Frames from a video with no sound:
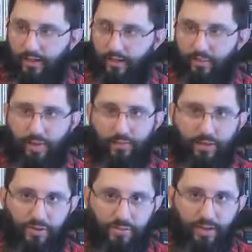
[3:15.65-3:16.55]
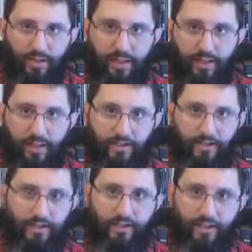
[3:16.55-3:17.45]
you know, the Bible talks about laying
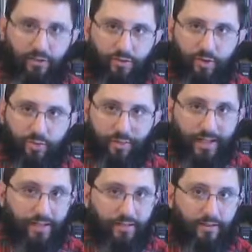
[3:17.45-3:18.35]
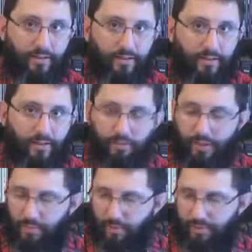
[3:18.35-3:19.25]
hands suddenly on no man, neither
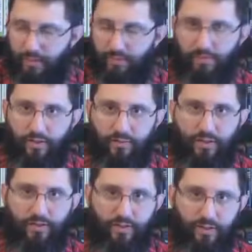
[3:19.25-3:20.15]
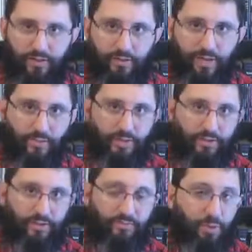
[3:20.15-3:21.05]
be partaker of other men's sins, keep
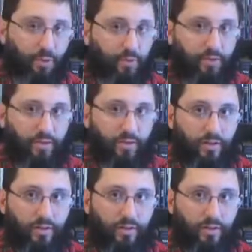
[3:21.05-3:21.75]
thyself pure.